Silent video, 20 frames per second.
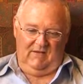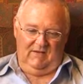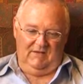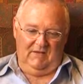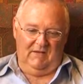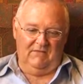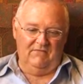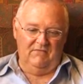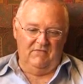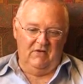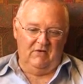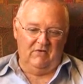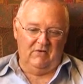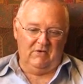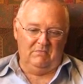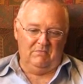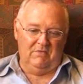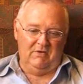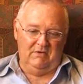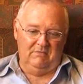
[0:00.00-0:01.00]
love
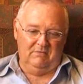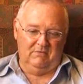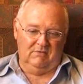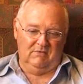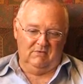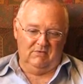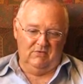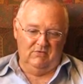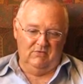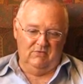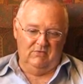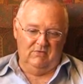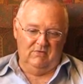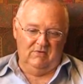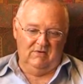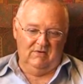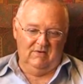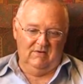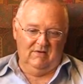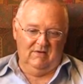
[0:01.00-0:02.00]
knowing people who
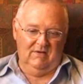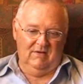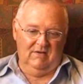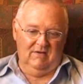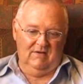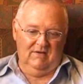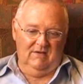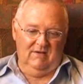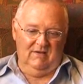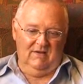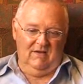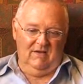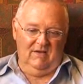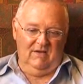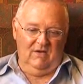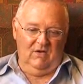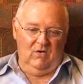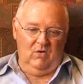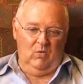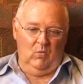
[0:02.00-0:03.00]

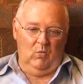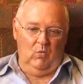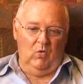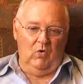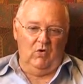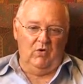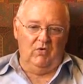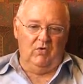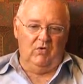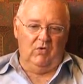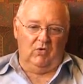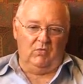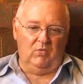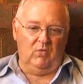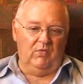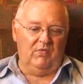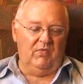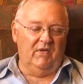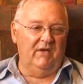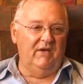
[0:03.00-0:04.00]
were
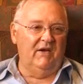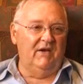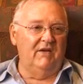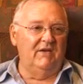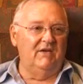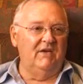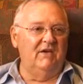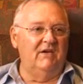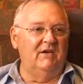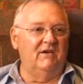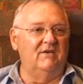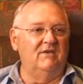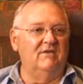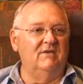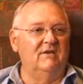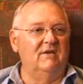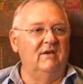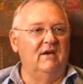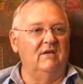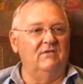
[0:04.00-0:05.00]
not what they are now,
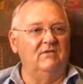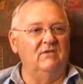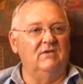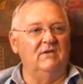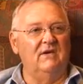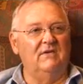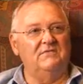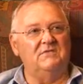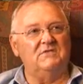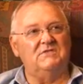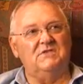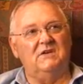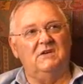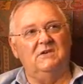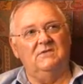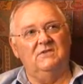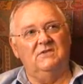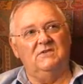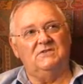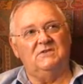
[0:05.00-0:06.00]
and you have to
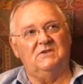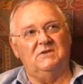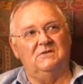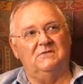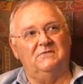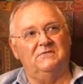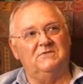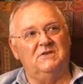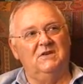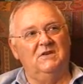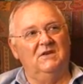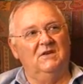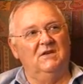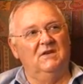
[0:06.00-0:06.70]
say to yourselves,